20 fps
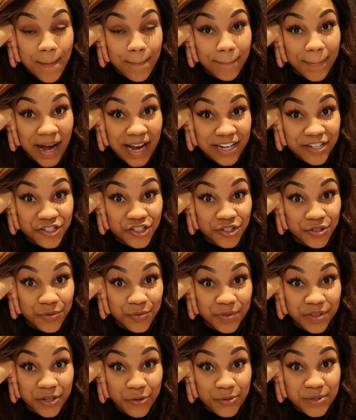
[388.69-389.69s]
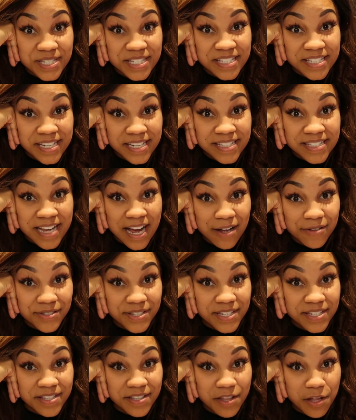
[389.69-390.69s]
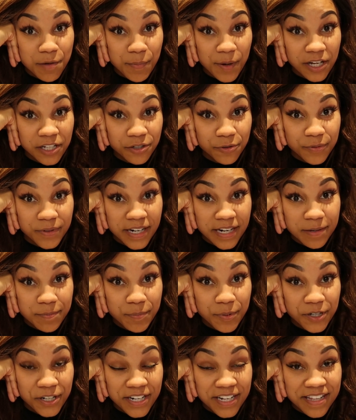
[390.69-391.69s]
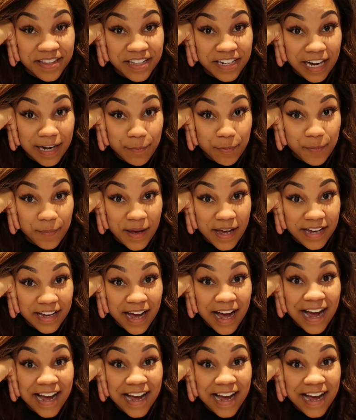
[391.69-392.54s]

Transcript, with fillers: Mind you, there was six ounces in the bottle when I put it in the diaper bag.